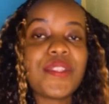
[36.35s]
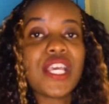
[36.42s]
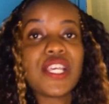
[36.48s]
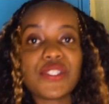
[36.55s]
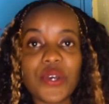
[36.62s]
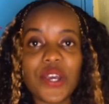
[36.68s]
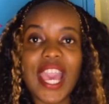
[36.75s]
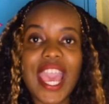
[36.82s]

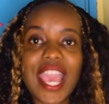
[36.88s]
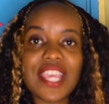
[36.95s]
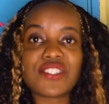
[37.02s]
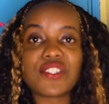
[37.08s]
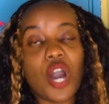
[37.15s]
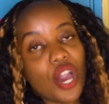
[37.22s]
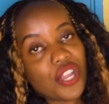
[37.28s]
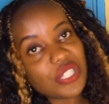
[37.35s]
So guys,
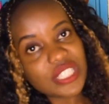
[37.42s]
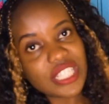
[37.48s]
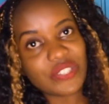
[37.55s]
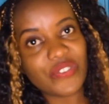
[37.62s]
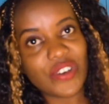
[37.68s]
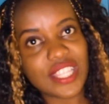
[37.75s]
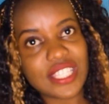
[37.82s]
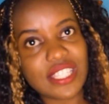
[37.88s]
all you need
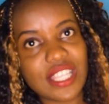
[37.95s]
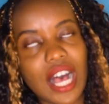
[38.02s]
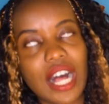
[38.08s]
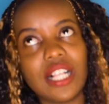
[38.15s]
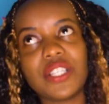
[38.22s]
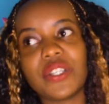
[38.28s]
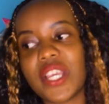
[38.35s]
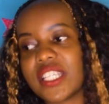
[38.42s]
for this
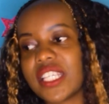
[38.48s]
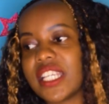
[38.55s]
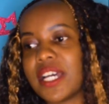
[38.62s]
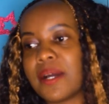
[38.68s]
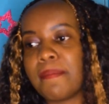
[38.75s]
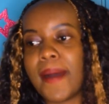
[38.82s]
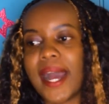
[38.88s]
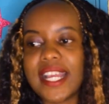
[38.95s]
style, you can need
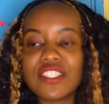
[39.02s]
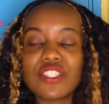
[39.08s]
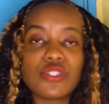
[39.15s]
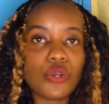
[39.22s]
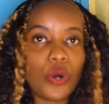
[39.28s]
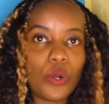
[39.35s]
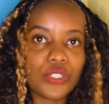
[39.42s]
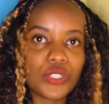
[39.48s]
a band
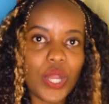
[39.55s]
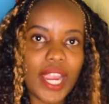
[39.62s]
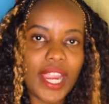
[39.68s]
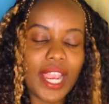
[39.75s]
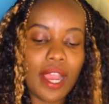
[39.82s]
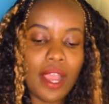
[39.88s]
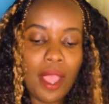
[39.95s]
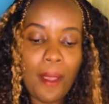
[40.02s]
to hold your
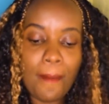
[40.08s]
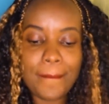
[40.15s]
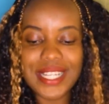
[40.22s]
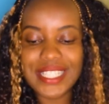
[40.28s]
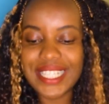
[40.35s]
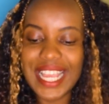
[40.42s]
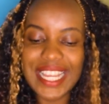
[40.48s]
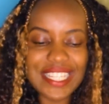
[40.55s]
hair,
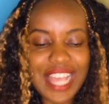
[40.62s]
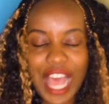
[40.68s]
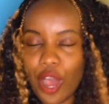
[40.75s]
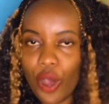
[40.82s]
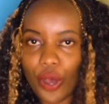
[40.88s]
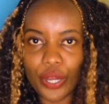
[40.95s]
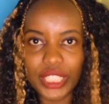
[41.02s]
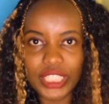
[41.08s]
but later
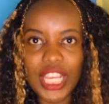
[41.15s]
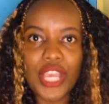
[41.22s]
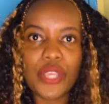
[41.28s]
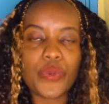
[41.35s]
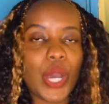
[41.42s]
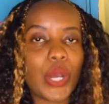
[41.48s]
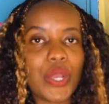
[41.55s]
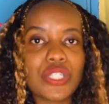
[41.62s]
on
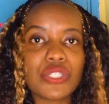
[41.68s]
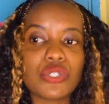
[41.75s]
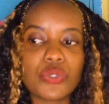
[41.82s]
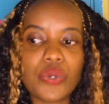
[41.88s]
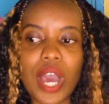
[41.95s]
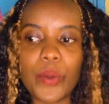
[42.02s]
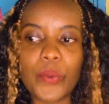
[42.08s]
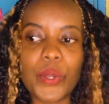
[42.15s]
we are going to do
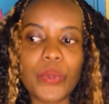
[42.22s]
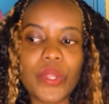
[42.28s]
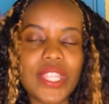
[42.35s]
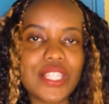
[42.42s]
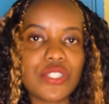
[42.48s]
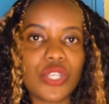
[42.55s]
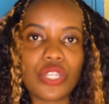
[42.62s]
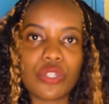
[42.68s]
away with
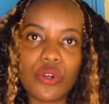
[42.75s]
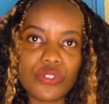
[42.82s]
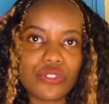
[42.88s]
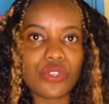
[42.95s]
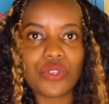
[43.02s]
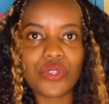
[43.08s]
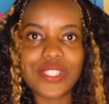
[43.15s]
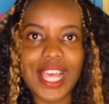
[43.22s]
it. You can also
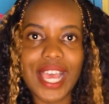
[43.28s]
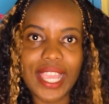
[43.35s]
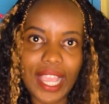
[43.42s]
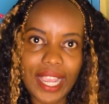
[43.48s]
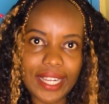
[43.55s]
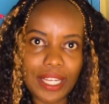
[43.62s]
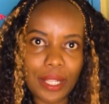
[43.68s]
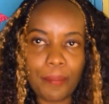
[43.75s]
use a
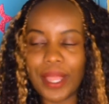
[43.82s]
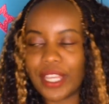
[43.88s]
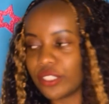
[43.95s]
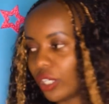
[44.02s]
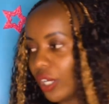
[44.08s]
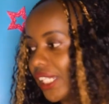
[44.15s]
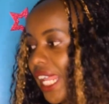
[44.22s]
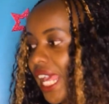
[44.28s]
hair clip and
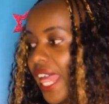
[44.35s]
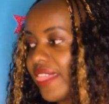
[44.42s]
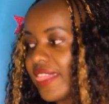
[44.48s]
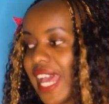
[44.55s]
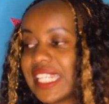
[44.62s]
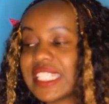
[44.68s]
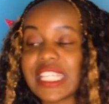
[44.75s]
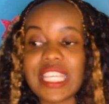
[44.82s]
all.
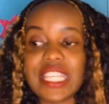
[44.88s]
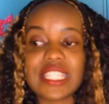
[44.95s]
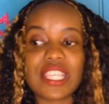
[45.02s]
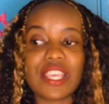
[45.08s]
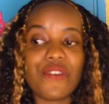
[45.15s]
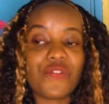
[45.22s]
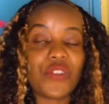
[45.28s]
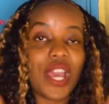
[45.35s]
That is
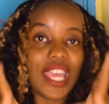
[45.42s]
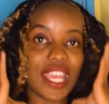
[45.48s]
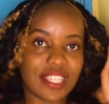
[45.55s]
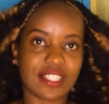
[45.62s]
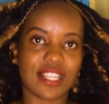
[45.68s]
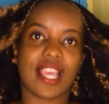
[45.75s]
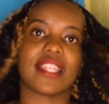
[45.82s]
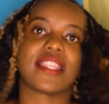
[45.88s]
if your hair
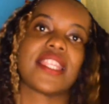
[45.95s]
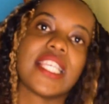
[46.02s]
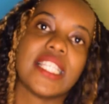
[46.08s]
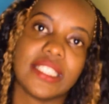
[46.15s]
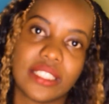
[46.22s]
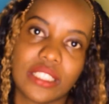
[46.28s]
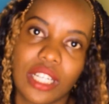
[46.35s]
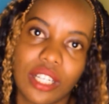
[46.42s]
is like
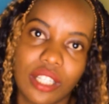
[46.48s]
this.